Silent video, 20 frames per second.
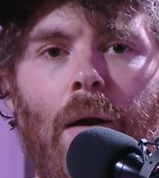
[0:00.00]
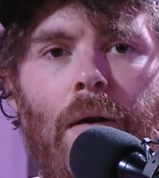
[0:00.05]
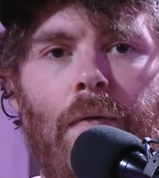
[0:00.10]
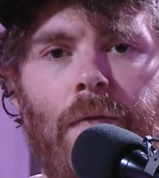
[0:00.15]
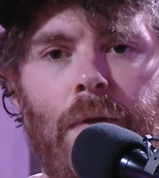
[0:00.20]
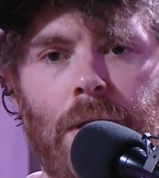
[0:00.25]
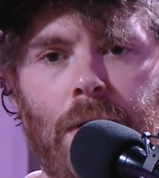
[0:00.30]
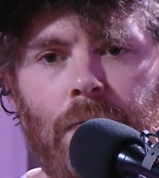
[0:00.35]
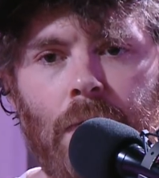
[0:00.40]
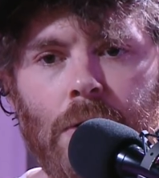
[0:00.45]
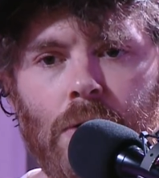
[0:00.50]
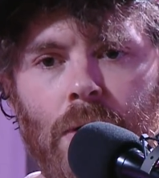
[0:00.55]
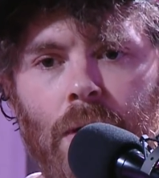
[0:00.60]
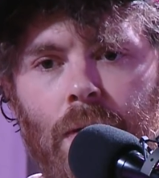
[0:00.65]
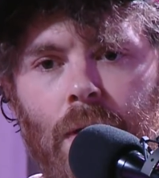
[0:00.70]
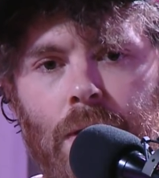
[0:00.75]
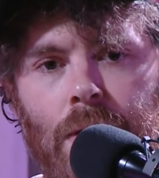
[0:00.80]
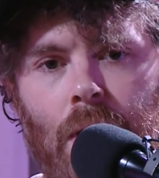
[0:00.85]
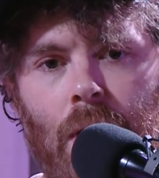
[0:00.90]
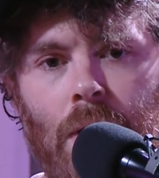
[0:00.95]
of the division in
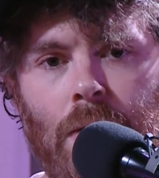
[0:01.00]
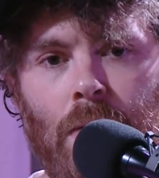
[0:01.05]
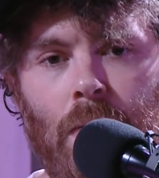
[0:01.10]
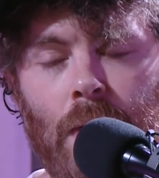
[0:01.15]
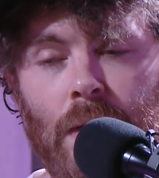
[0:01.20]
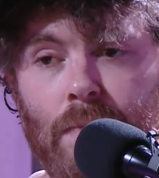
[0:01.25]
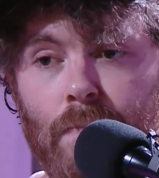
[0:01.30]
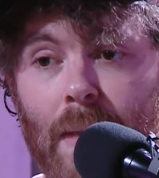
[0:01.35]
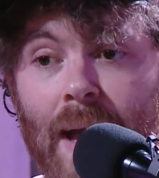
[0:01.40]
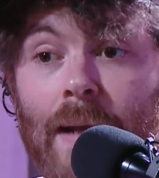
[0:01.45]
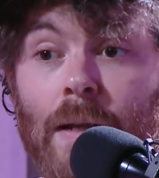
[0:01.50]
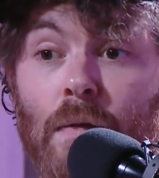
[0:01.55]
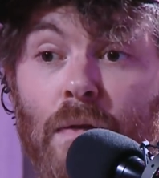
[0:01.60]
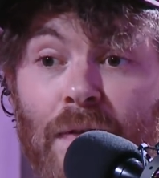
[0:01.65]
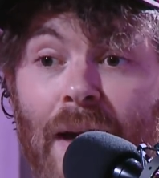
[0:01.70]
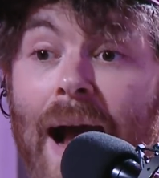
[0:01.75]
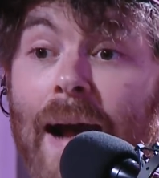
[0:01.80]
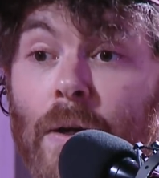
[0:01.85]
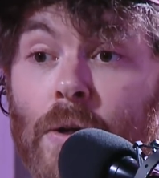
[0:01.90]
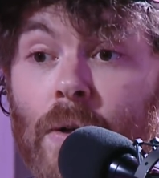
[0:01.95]
this country is
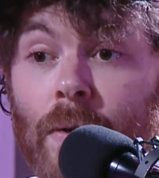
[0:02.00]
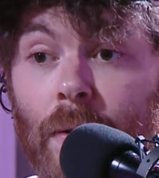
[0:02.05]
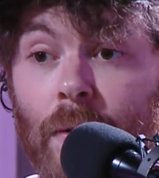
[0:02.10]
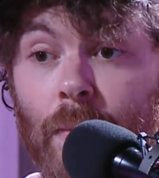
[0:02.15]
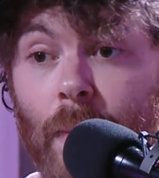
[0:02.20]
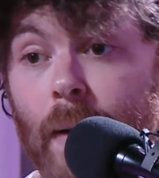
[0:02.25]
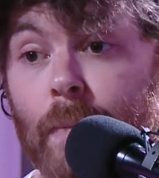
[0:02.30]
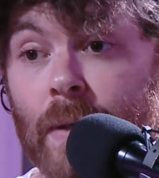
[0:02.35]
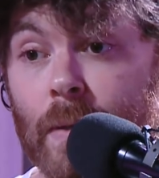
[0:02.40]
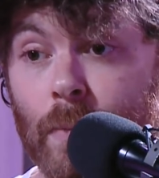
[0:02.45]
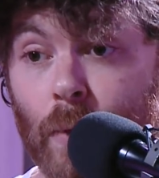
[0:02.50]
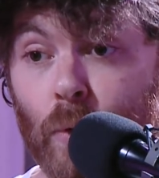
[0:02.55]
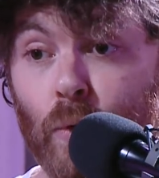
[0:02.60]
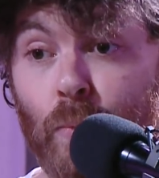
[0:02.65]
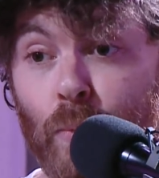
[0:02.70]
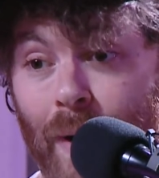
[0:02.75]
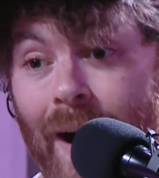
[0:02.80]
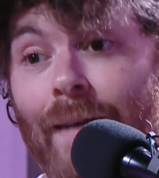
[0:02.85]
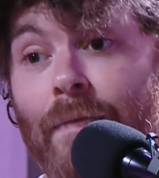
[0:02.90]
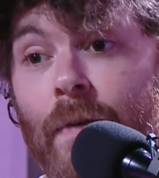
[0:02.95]
manufactured by people who
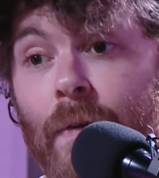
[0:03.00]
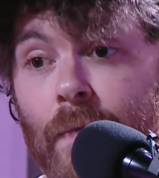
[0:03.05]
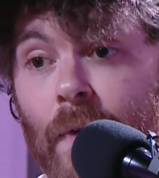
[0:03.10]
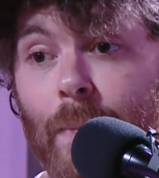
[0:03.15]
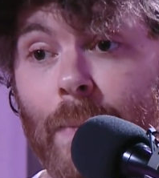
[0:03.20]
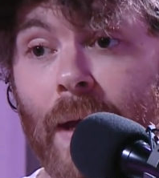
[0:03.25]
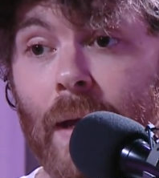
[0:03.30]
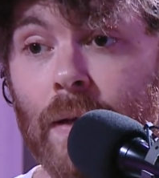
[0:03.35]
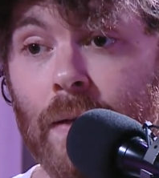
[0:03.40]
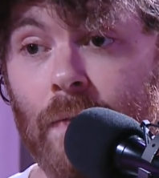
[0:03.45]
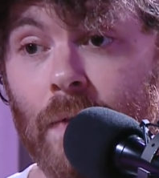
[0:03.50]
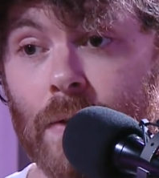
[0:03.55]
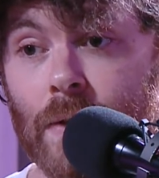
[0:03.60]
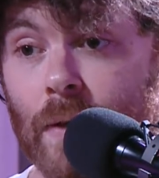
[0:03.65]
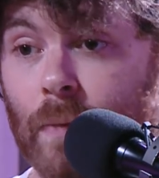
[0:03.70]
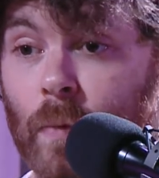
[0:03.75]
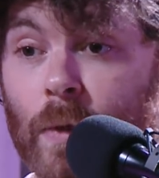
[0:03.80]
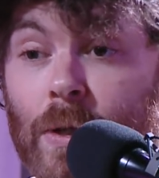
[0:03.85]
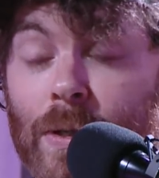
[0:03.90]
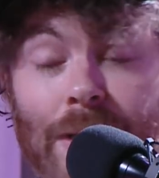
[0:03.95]
profit from that
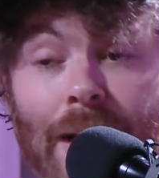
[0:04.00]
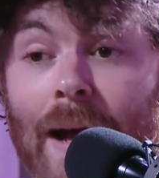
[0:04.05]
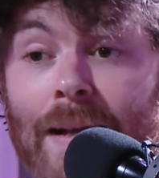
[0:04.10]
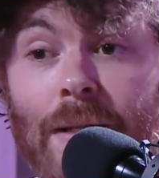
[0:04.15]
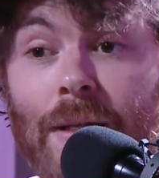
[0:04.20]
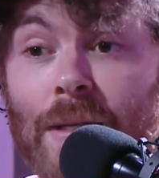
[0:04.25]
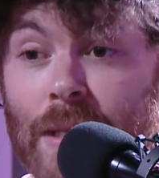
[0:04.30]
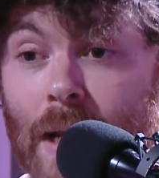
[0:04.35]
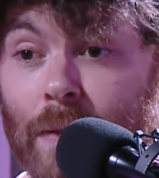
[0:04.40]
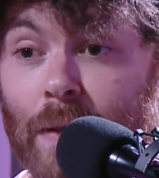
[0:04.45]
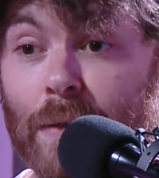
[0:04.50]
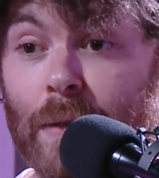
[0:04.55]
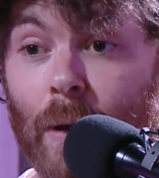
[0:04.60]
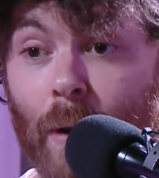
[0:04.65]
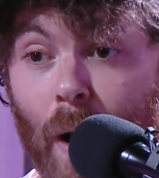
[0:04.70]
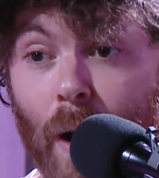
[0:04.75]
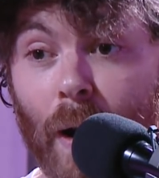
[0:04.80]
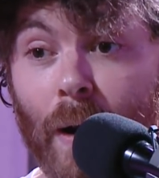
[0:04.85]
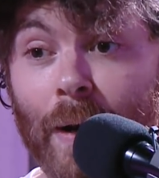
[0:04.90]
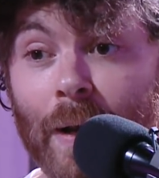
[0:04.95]
division, which is not to say that there
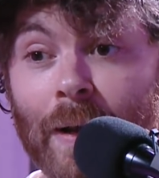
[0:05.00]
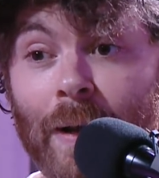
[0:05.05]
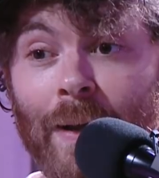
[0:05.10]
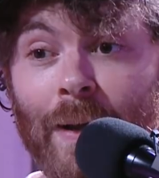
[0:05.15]
aren't